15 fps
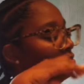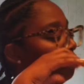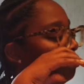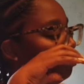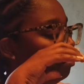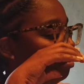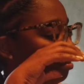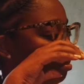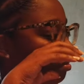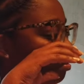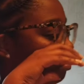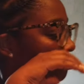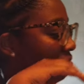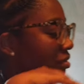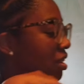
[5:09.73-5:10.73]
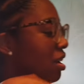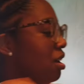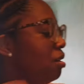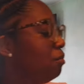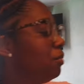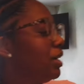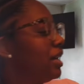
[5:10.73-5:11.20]

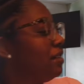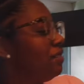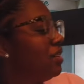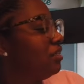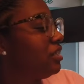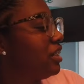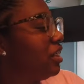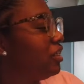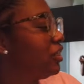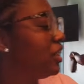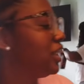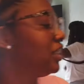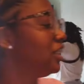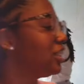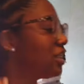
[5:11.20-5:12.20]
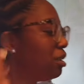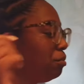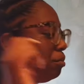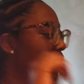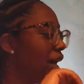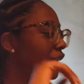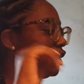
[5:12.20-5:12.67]
But even if so, you can just
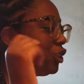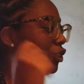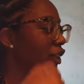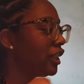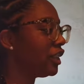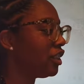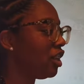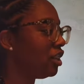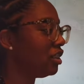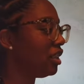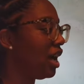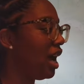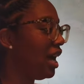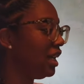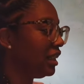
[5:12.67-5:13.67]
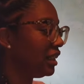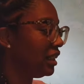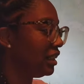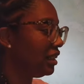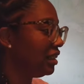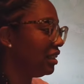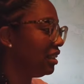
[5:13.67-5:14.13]
combine drinks on the
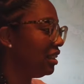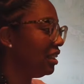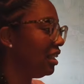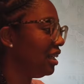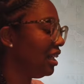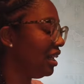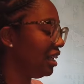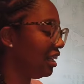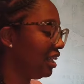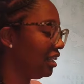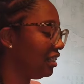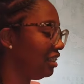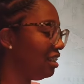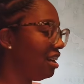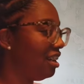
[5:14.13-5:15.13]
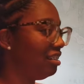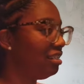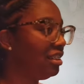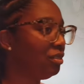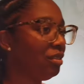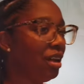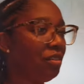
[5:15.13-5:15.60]
island in it, you
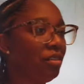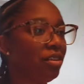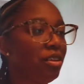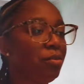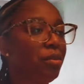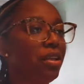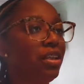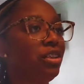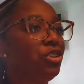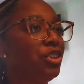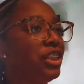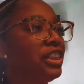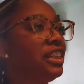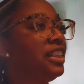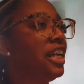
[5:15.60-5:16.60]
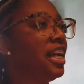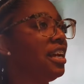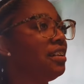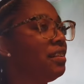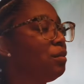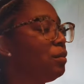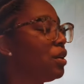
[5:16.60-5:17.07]
know? Because we have unlimited drinks
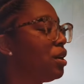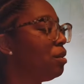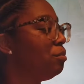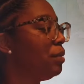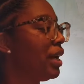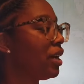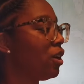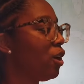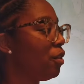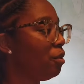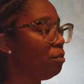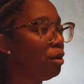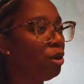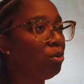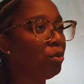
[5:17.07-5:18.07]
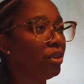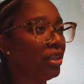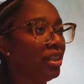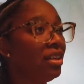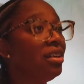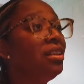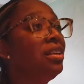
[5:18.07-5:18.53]
there, and then we come back on the boat
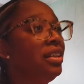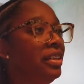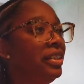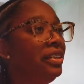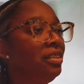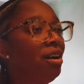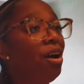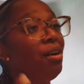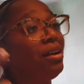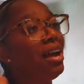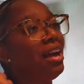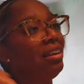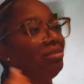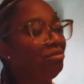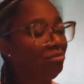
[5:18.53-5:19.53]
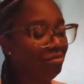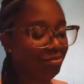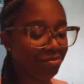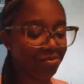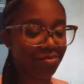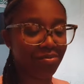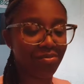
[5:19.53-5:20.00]
with it. Oh, yeah.
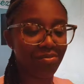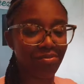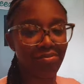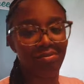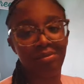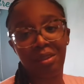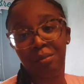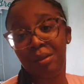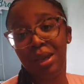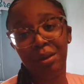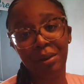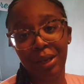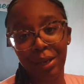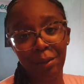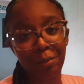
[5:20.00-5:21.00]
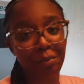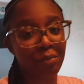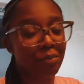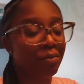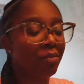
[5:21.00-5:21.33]
Period.